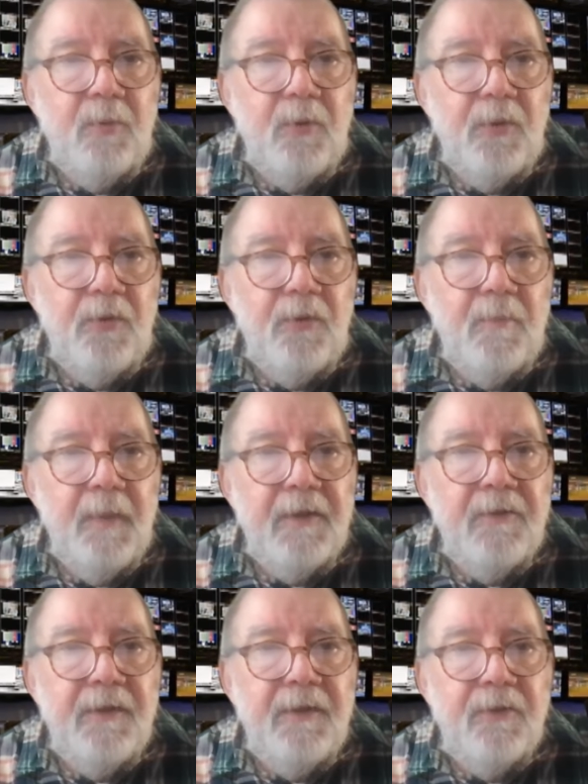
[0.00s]
border, the
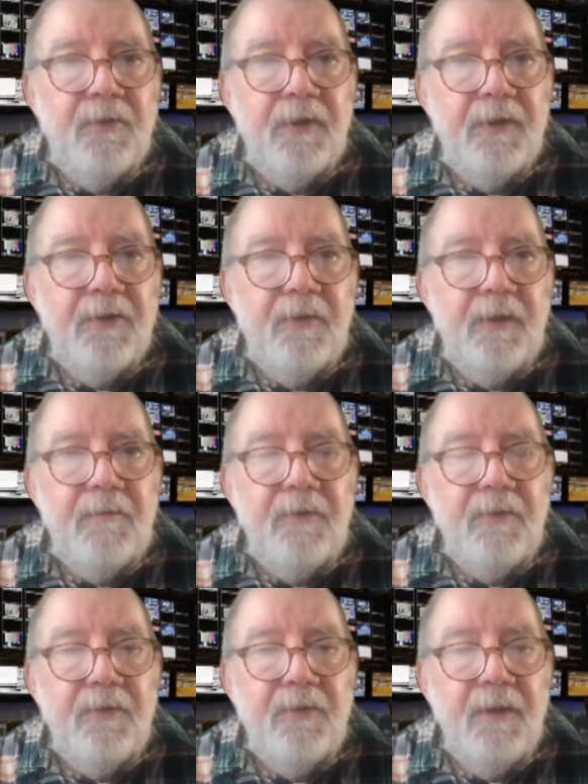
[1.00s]
Mexican truck
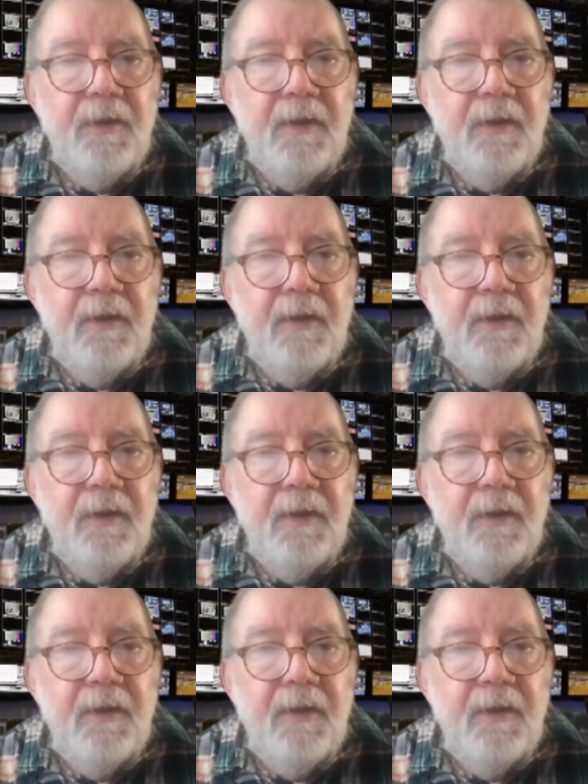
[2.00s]
drivers